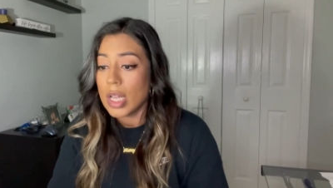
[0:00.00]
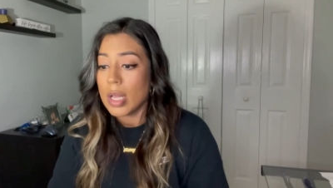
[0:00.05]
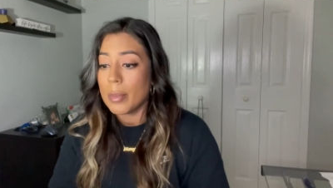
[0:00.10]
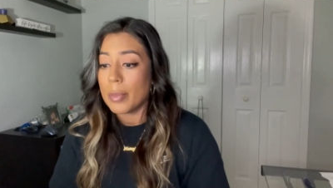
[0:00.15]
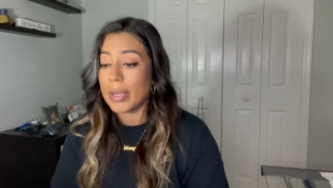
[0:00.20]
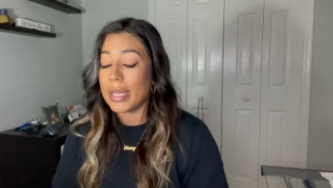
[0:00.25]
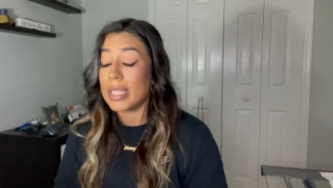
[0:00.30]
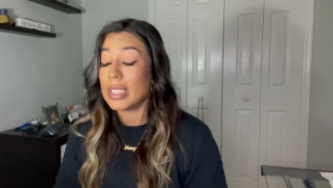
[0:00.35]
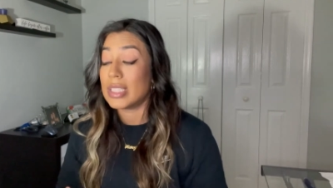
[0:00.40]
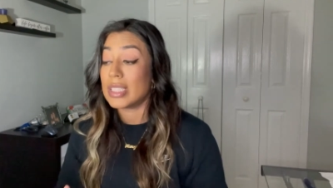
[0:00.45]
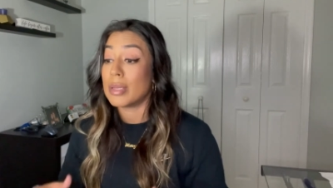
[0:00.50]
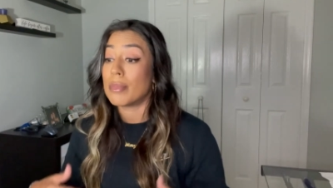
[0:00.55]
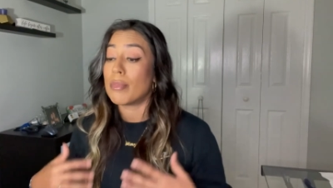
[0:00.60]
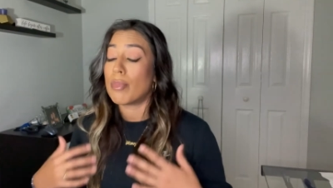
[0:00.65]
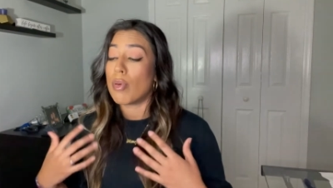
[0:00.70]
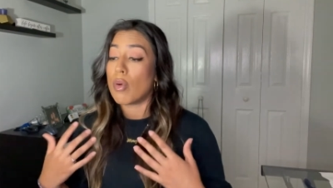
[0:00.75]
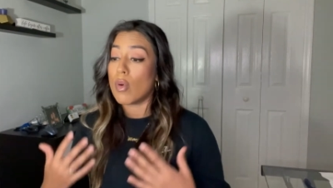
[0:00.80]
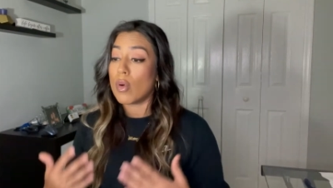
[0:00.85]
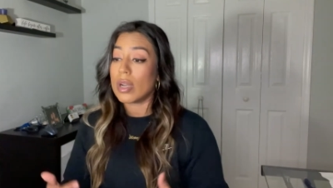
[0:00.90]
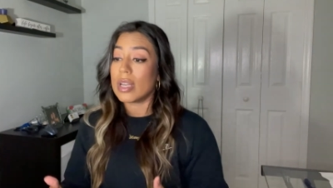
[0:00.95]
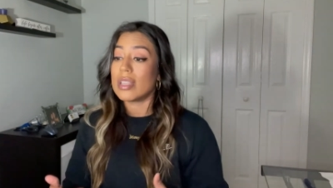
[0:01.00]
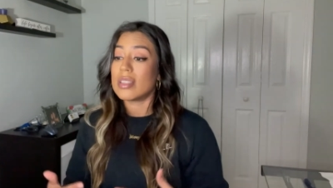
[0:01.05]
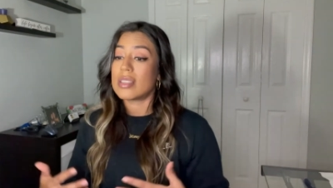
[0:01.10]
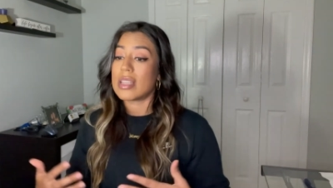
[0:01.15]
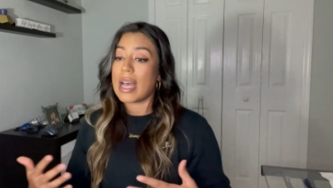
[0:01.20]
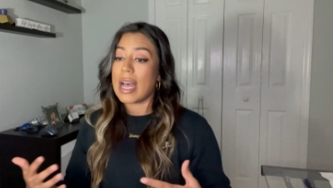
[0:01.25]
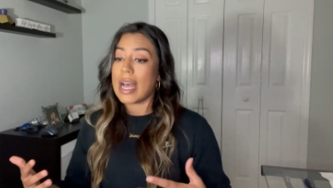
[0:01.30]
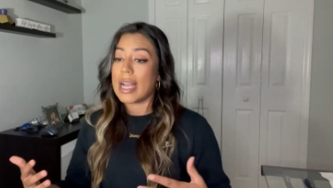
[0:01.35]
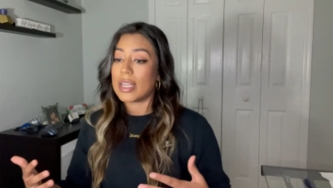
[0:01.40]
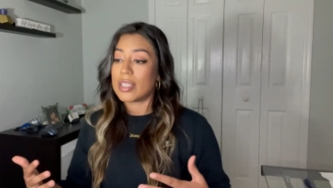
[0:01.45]
But it's important to
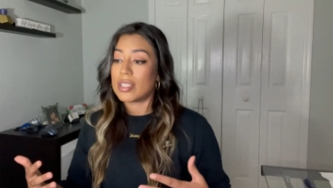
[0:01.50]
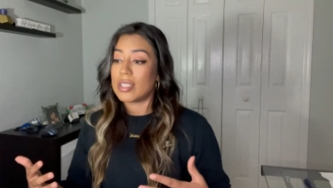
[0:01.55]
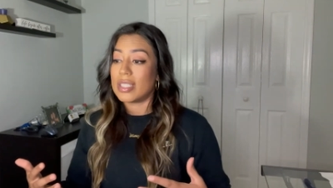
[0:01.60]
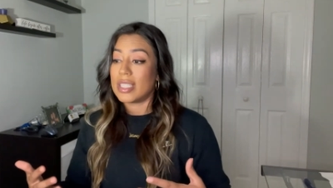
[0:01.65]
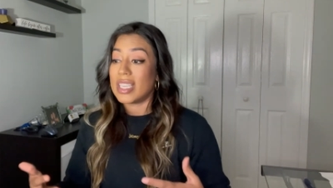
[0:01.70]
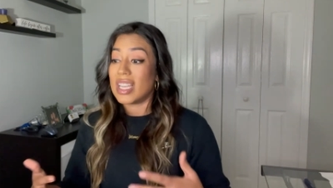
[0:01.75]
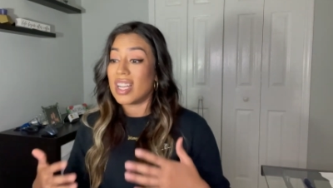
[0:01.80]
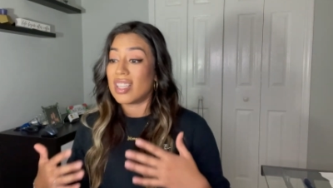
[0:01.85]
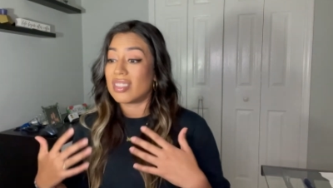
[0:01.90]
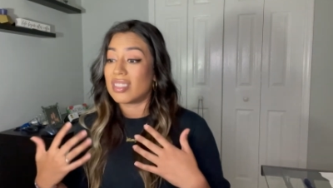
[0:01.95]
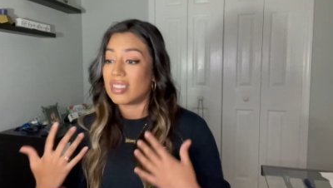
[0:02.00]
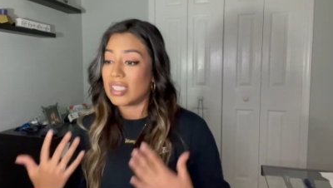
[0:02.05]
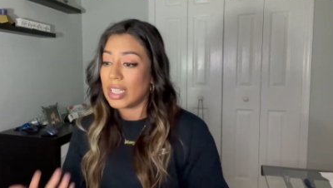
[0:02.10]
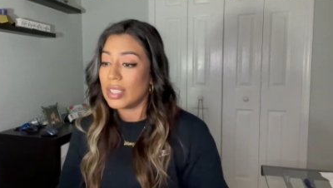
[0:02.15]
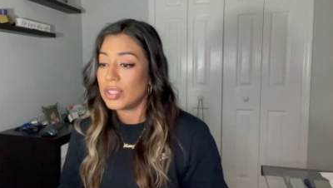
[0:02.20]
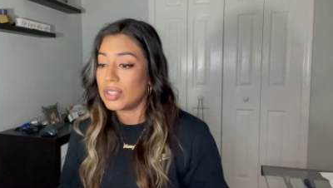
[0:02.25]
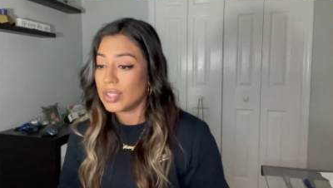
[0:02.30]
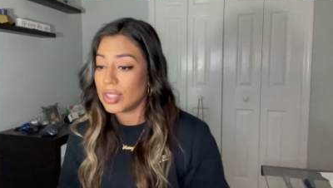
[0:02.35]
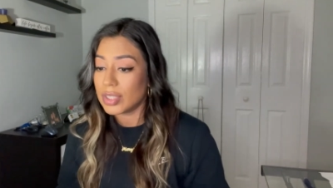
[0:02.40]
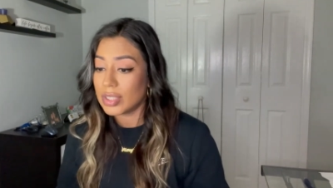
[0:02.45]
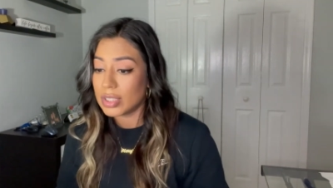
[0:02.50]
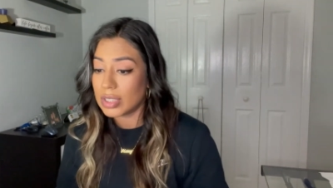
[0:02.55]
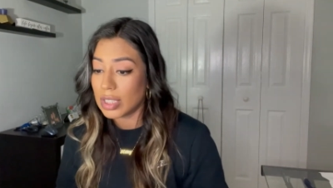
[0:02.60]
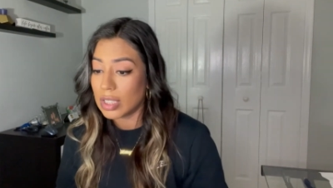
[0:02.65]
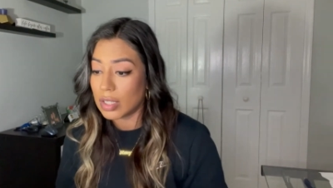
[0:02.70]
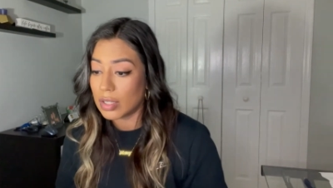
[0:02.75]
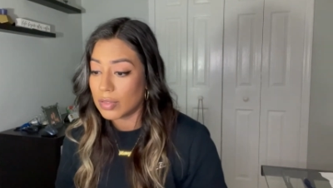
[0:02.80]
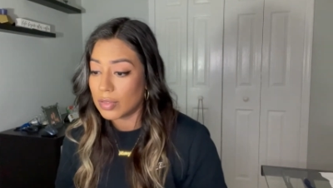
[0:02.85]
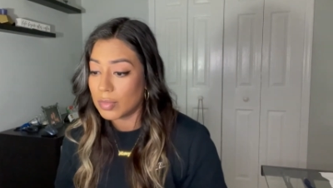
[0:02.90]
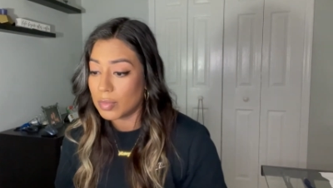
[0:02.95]
actually assess
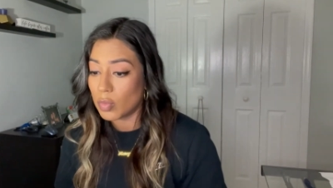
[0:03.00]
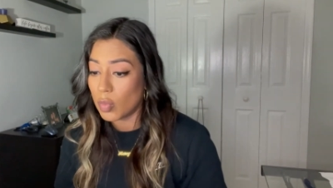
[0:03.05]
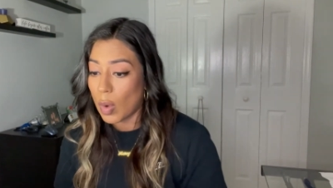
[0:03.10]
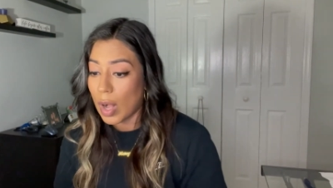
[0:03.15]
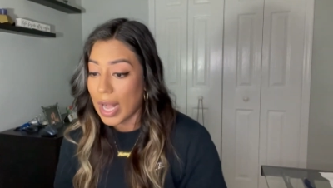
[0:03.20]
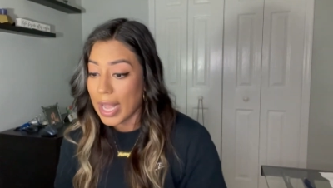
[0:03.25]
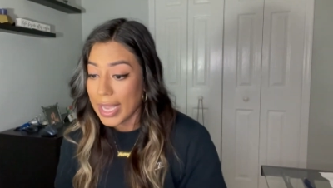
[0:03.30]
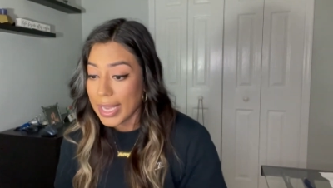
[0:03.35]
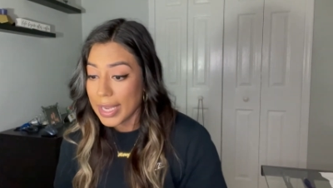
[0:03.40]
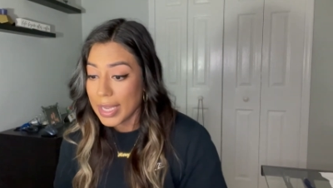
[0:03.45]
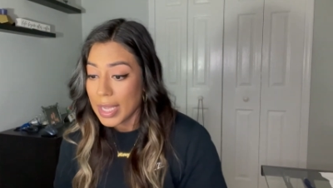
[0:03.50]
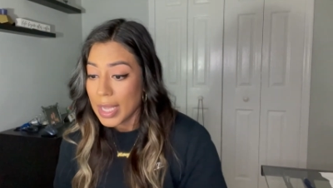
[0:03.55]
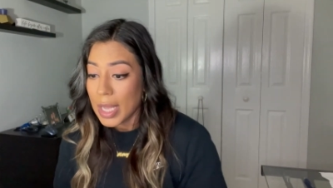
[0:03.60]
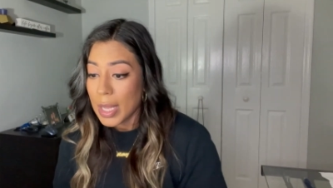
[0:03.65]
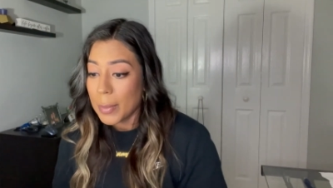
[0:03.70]
yourself. Why?